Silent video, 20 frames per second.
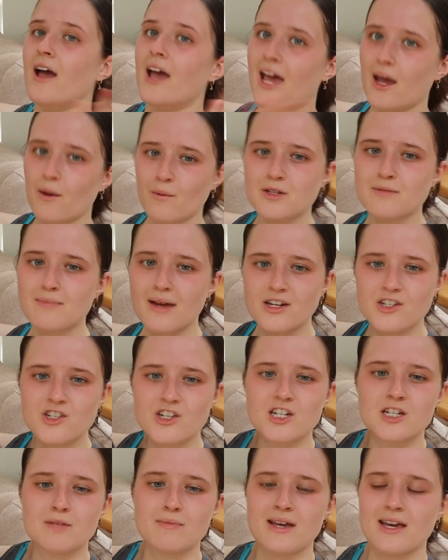It was
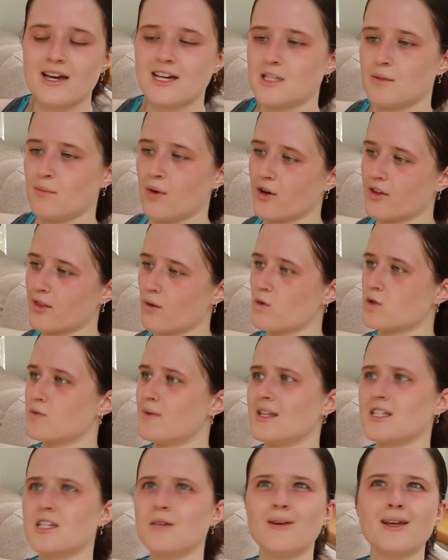mentioned to me as a book that was
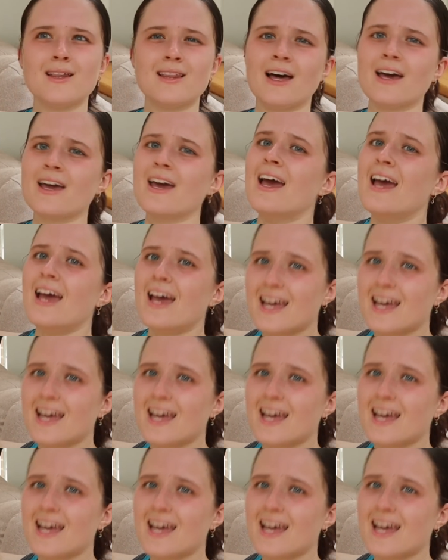meant to be like